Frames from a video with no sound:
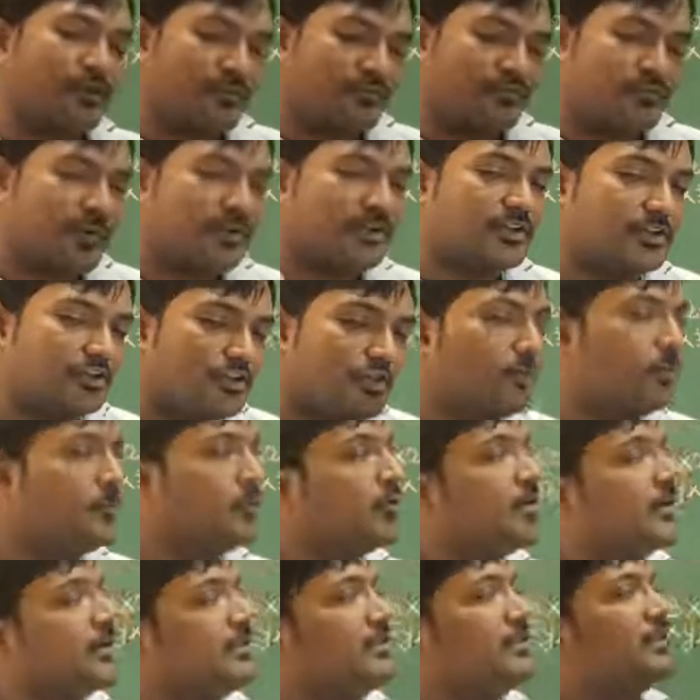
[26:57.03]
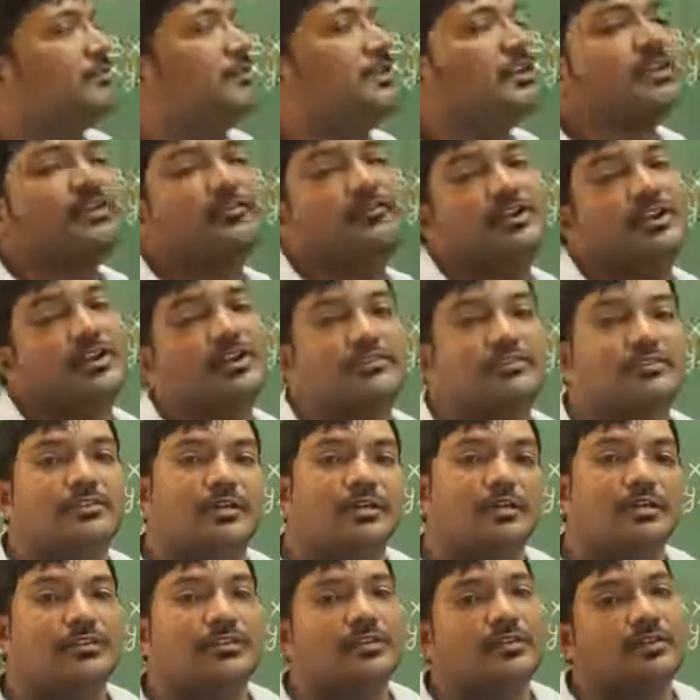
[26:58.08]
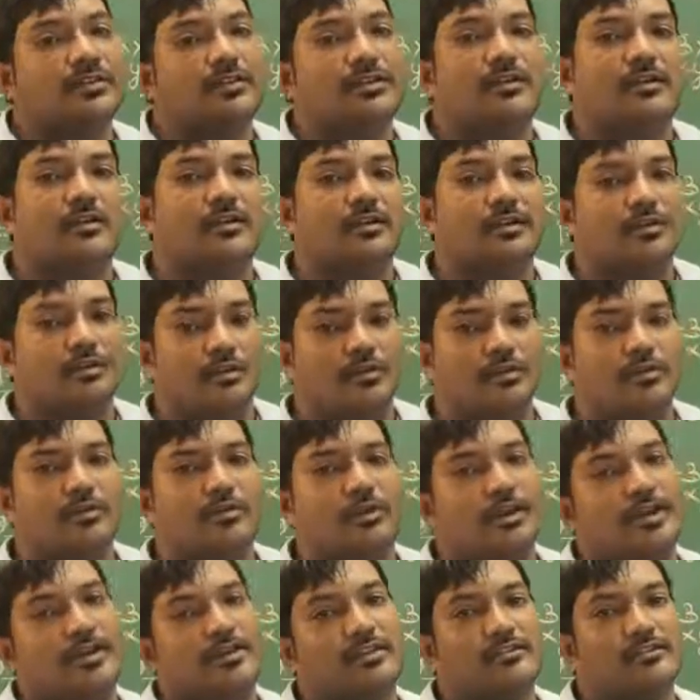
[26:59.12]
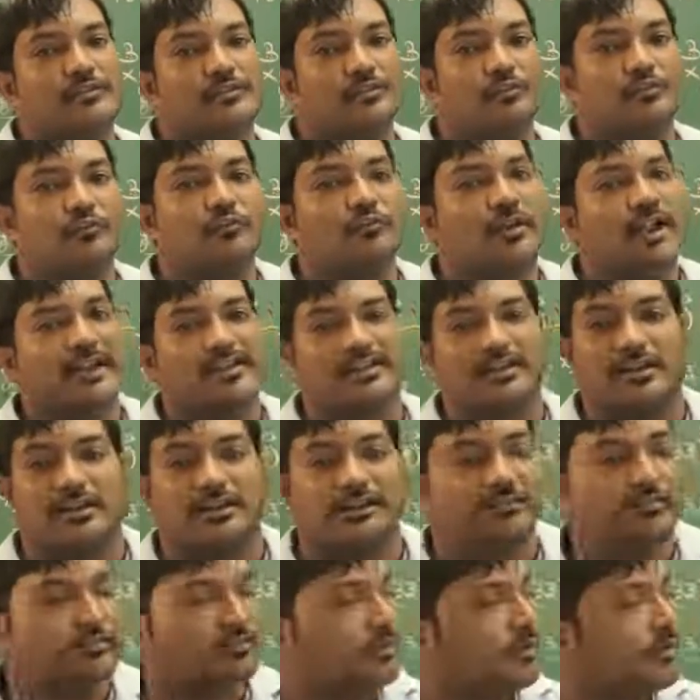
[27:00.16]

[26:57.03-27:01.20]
Perfect cube only they will give it as the, to factorize.